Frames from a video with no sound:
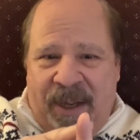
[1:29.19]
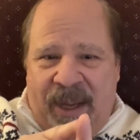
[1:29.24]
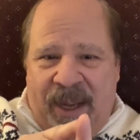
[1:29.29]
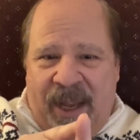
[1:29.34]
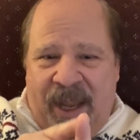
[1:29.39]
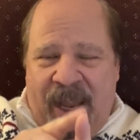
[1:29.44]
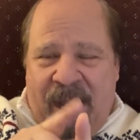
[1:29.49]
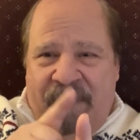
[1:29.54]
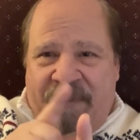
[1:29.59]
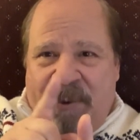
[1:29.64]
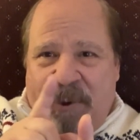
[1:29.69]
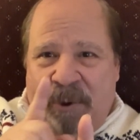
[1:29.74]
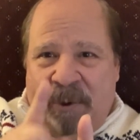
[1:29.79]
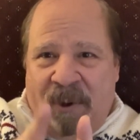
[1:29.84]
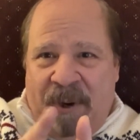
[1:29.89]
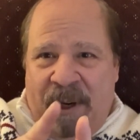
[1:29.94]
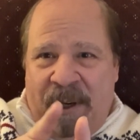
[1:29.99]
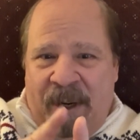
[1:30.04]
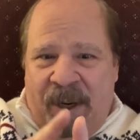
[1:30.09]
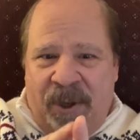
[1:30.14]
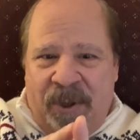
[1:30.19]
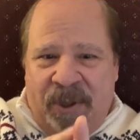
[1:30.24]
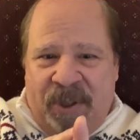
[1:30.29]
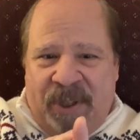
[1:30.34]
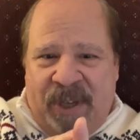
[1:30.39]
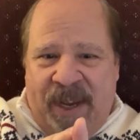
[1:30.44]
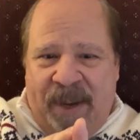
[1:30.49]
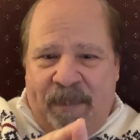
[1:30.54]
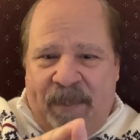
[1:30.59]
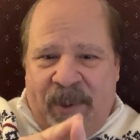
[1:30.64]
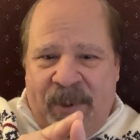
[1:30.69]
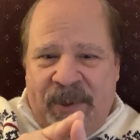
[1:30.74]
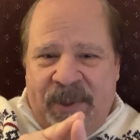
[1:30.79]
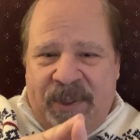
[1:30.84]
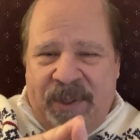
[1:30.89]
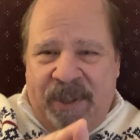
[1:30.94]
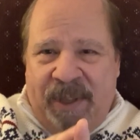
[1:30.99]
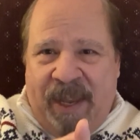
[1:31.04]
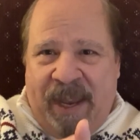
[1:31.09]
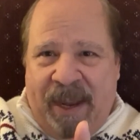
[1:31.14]
after drawing 100
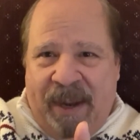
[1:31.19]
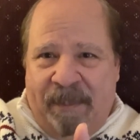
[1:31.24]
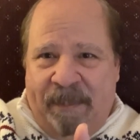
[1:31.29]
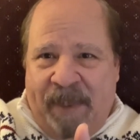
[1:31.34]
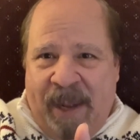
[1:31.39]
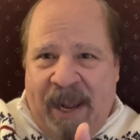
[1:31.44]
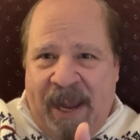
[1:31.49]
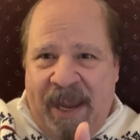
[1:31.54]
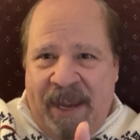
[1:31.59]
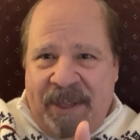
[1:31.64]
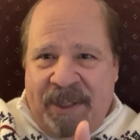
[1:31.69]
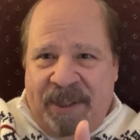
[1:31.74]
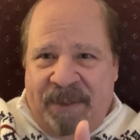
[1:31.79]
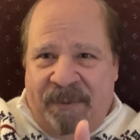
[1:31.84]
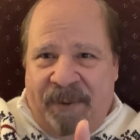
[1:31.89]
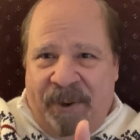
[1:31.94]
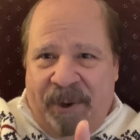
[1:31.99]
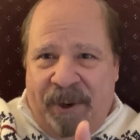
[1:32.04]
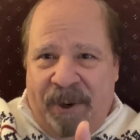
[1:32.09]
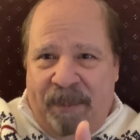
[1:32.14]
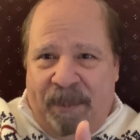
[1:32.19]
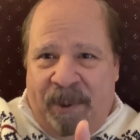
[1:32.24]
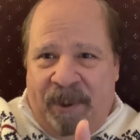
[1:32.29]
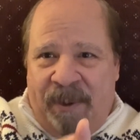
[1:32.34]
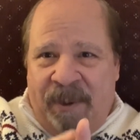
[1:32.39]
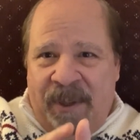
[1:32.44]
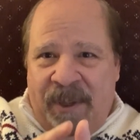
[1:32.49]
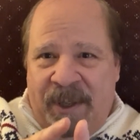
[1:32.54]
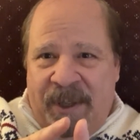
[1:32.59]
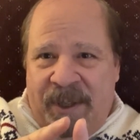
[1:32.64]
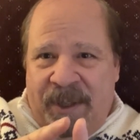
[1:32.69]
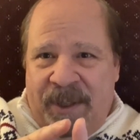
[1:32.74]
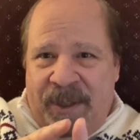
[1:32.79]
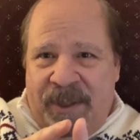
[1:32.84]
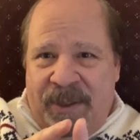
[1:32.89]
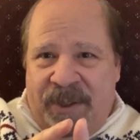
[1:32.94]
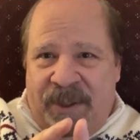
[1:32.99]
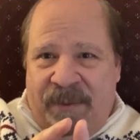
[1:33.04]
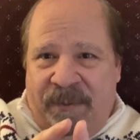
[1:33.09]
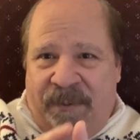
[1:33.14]
samples, that bias variable
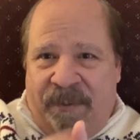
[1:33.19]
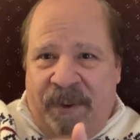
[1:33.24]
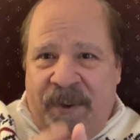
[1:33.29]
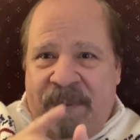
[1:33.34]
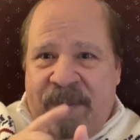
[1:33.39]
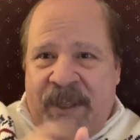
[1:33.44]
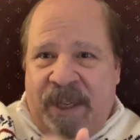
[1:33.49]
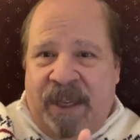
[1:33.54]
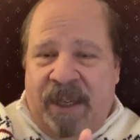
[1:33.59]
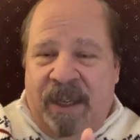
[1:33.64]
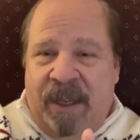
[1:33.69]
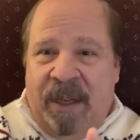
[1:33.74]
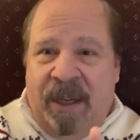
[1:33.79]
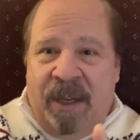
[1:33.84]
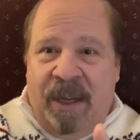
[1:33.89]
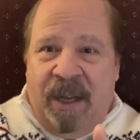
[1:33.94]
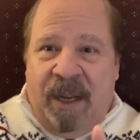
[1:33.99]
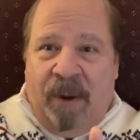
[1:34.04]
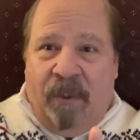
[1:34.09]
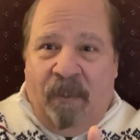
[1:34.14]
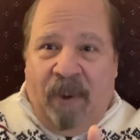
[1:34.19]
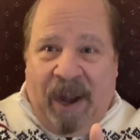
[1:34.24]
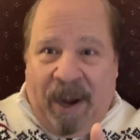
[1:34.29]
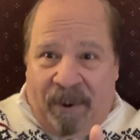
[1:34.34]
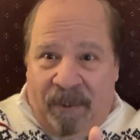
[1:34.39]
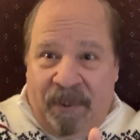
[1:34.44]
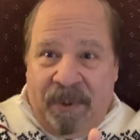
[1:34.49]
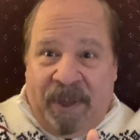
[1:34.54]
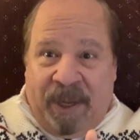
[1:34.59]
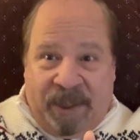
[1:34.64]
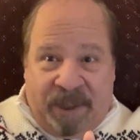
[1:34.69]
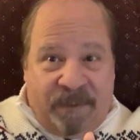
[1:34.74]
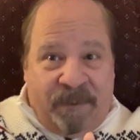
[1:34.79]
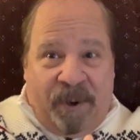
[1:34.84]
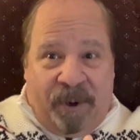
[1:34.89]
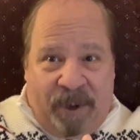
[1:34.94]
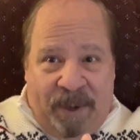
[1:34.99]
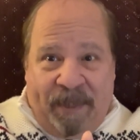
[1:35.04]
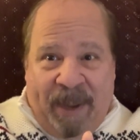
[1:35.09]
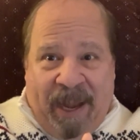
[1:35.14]
is 50. Wow, that's
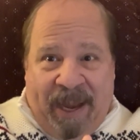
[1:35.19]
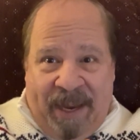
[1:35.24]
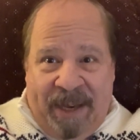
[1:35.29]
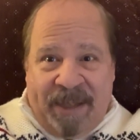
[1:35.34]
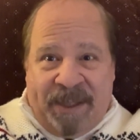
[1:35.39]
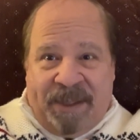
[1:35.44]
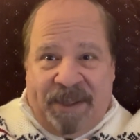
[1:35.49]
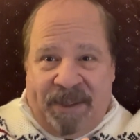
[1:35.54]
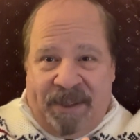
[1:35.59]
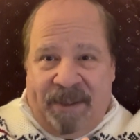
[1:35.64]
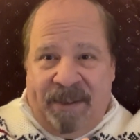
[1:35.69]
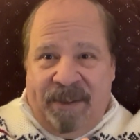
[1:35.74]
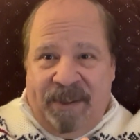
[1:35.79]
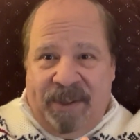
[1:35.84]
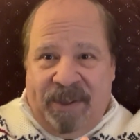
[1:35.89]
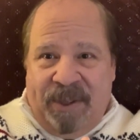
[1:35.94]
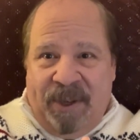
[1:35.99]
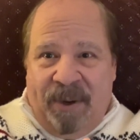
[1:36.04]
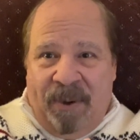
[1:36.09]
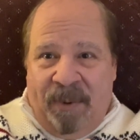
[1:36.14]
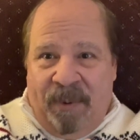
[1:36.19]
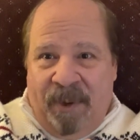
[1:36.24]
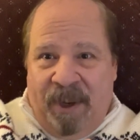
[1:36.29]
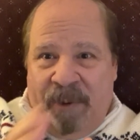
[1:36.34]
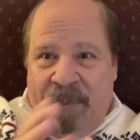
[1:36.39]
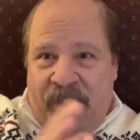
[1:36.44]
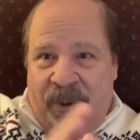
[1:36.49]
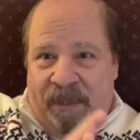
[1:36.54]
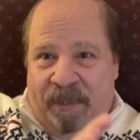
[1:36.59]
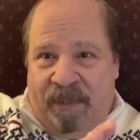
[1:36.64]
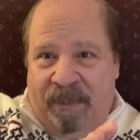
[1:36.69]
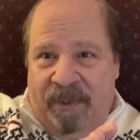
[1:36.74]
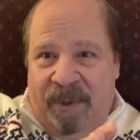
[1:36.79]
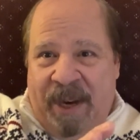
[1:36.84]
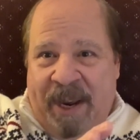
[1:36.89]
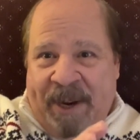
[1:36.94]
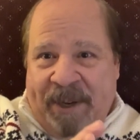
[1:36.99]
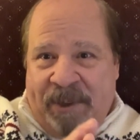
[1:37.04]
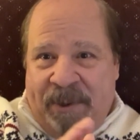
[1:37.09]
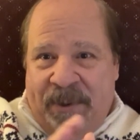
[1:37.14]
very biased. So it would
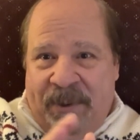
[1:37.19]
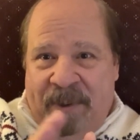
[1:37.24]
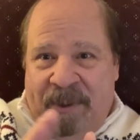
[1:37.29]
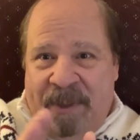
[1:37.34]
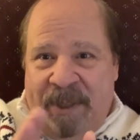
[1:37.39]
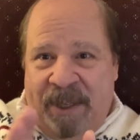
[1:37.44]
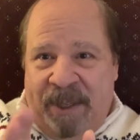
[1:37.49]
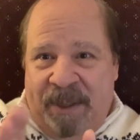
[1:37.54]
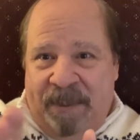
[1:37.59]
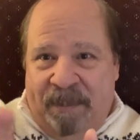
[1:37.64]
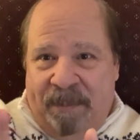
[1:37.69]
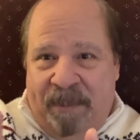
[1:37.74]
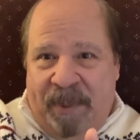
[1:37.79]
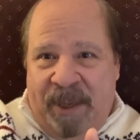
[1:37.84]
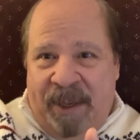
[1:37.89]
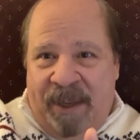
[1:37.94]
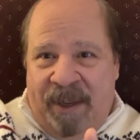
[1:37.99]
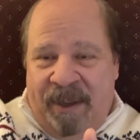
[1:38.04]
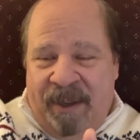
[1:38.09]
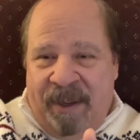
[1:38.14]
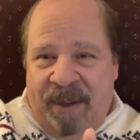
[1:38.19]
naturally be